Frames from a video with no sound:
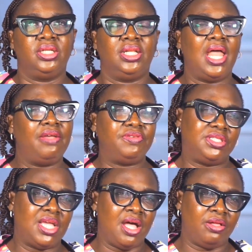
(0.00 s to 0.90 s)

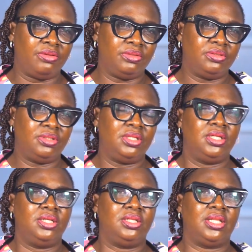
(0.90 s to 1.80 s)
lifestyle
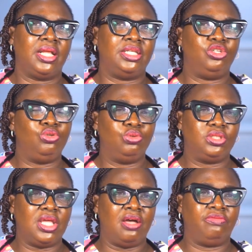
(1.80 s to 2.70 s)
that the
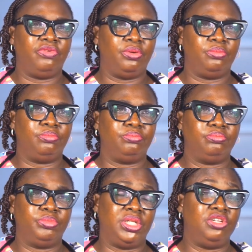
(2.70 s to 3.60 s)
youths have
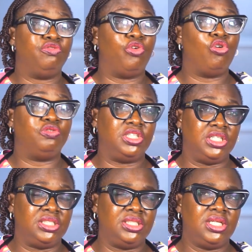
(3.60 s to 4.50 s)
been involved
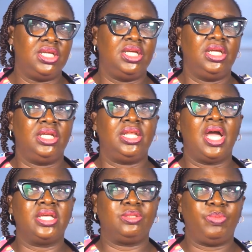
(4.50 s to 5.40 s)
in the
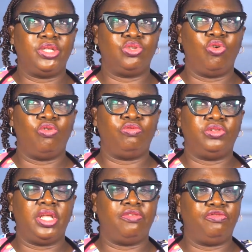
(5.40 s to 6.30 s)
aspect of
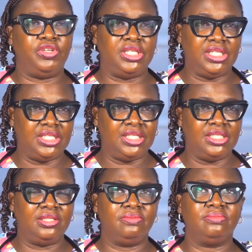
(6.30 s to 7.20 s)
their
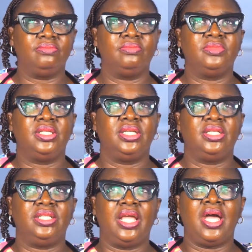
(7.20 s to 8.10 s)
feeding,
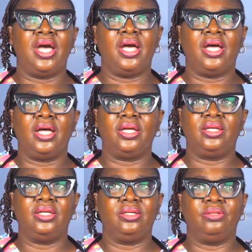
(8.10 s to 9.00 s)
their
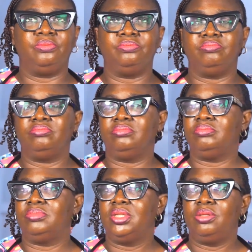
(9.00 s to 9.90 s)

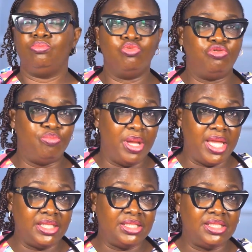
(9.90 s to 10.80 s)

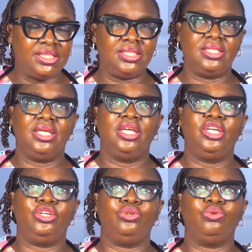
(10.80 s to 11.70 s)
movements.
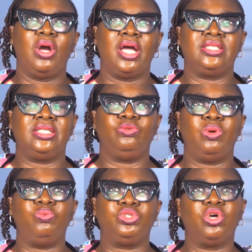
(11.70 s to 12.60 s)
As in
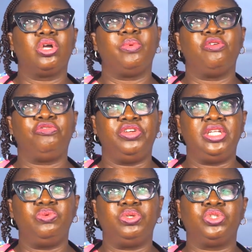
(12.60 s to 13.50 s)
when we talk about
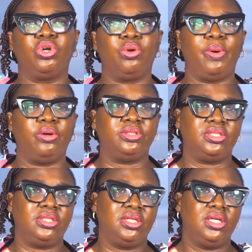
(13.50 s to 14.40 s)
feeding, we talk about
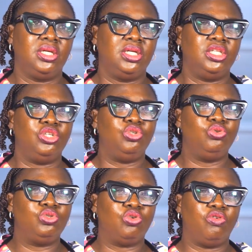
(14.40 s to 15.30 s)
the
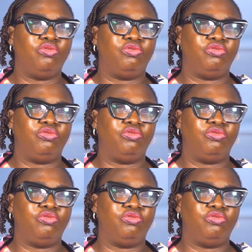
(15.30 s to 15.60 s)
use of